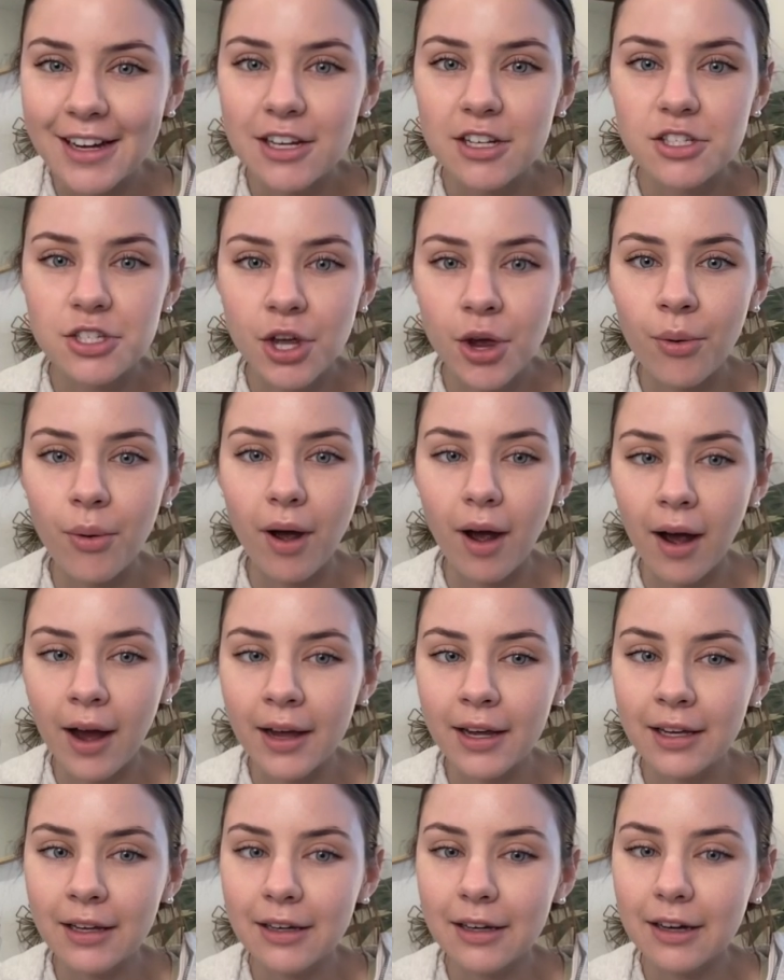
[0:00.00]
So
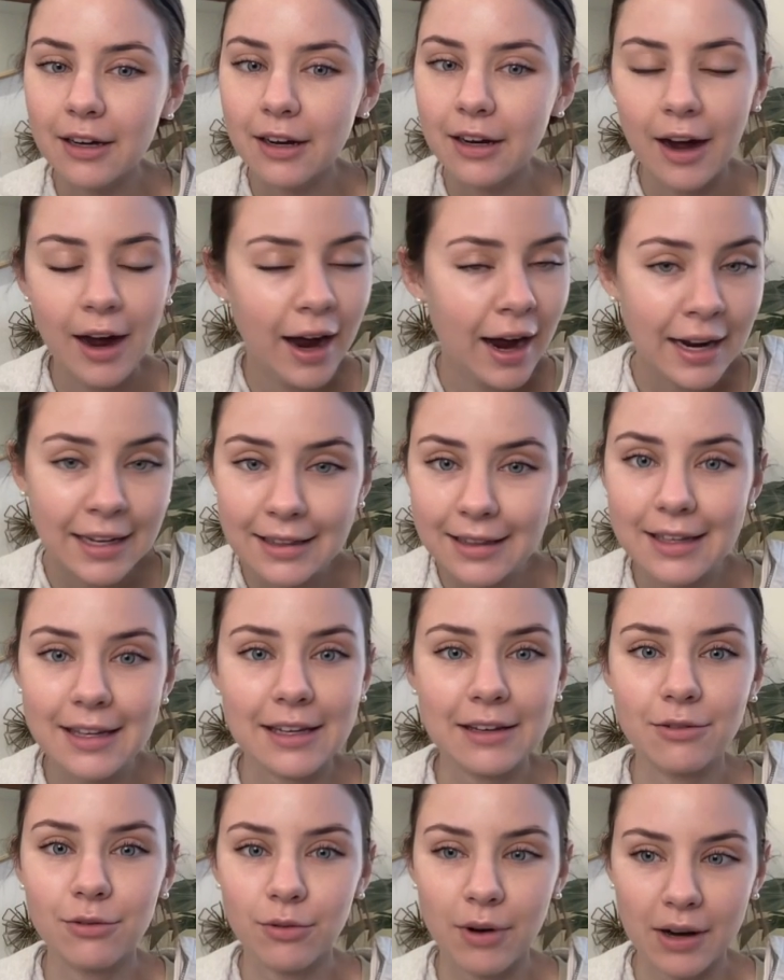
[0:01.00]
I
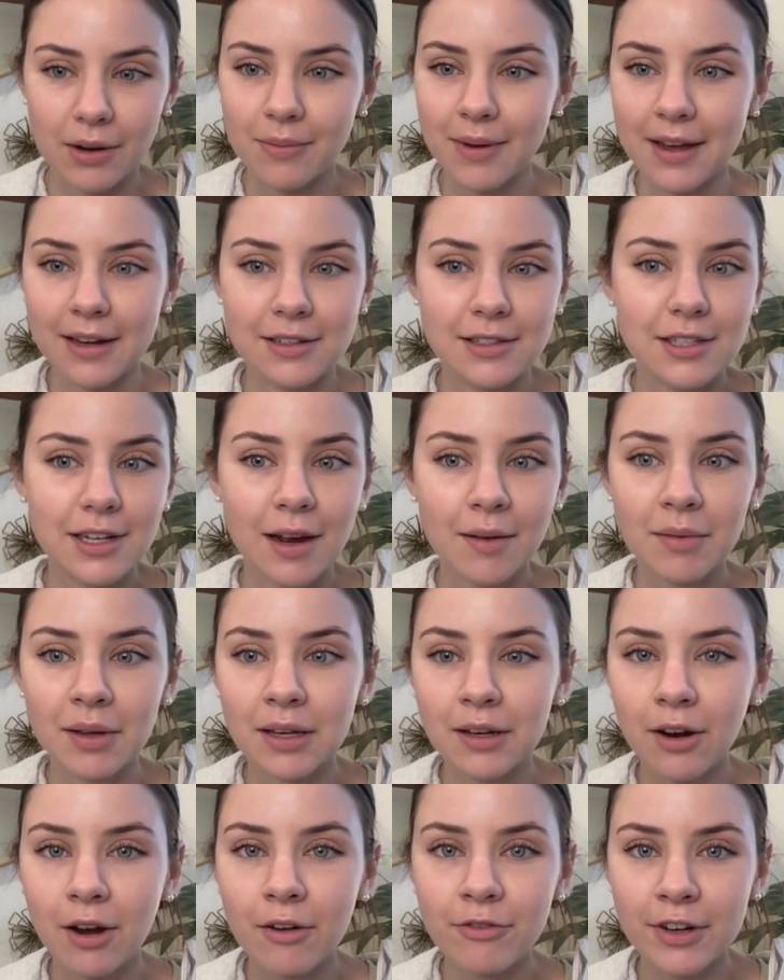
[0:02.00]
highly recommend,
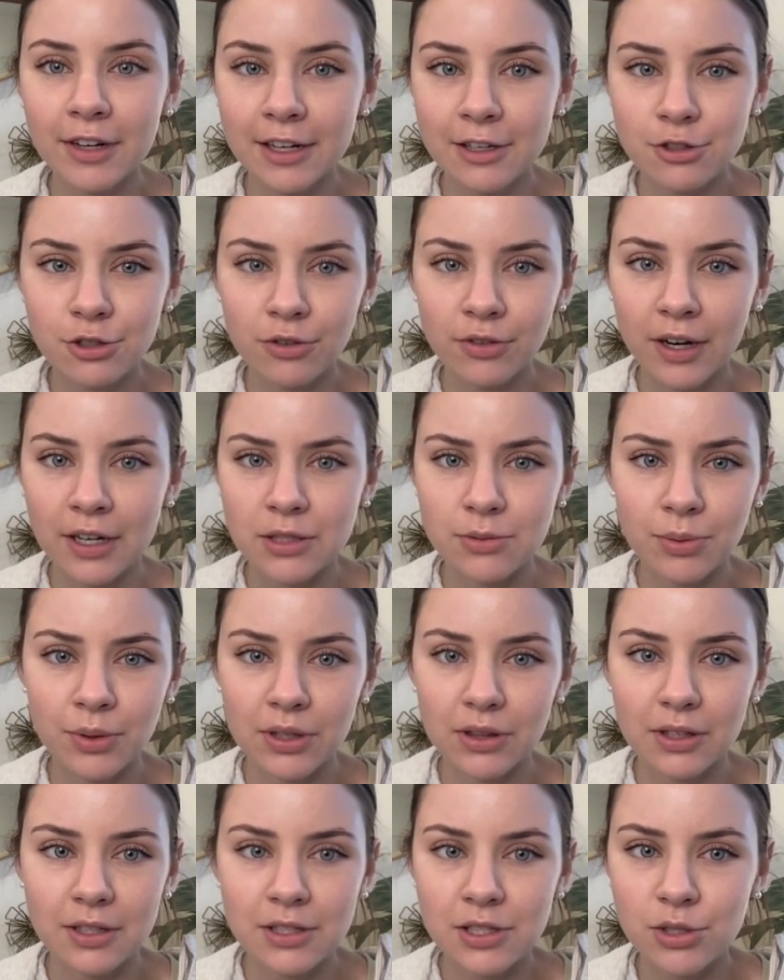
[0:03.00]
not financial advice,
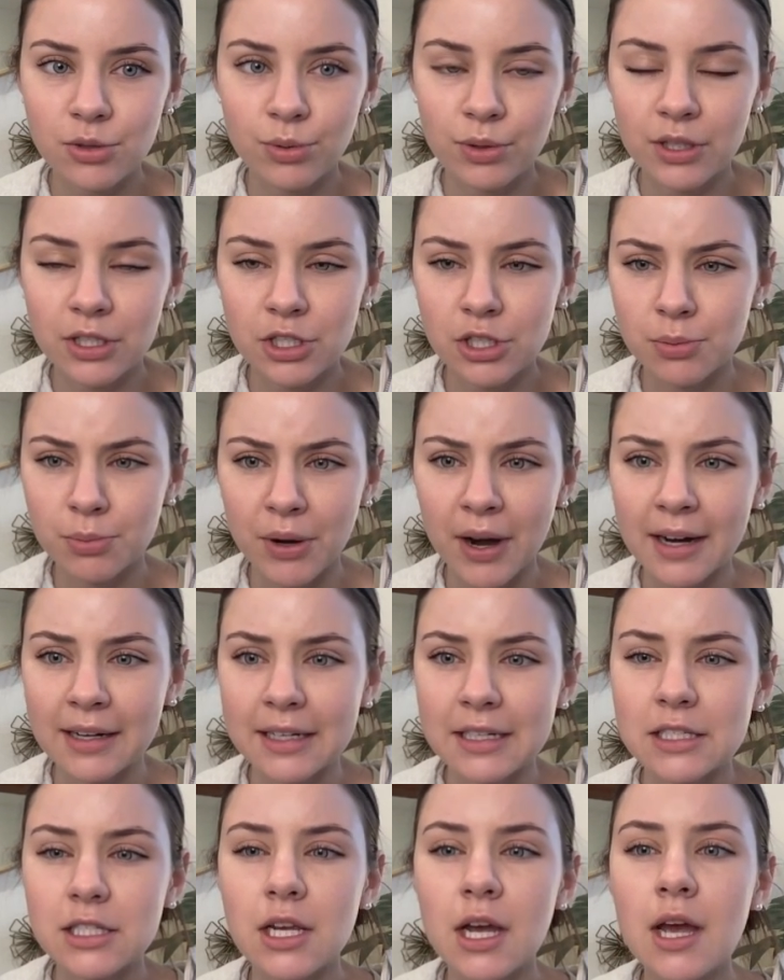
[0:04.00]
but this is really just
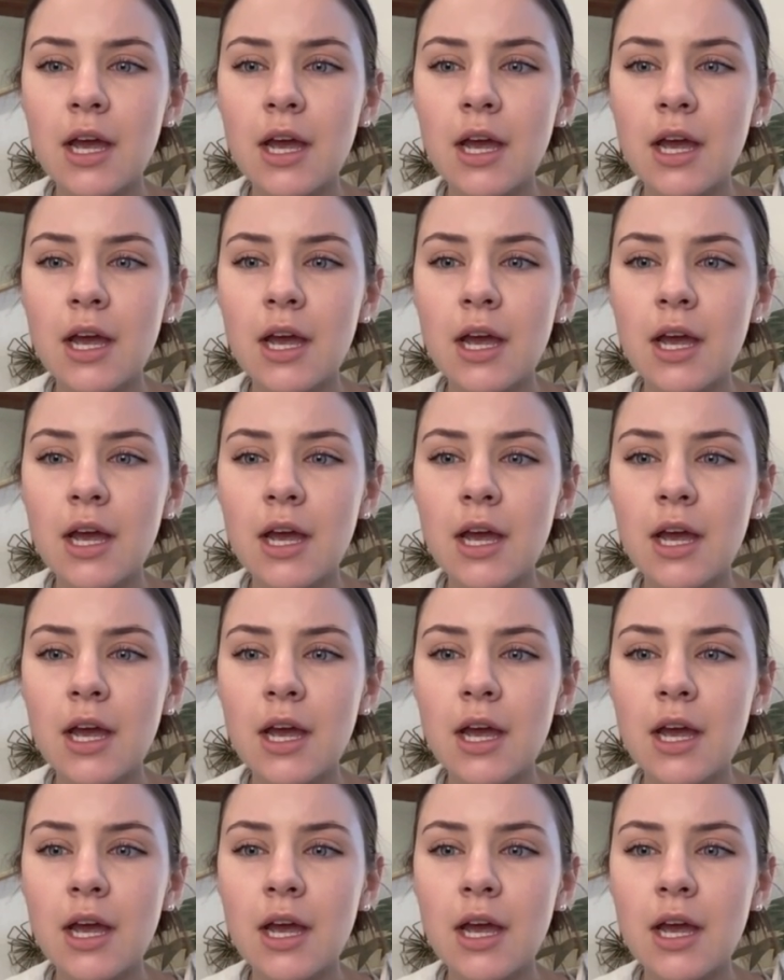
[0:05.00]
practice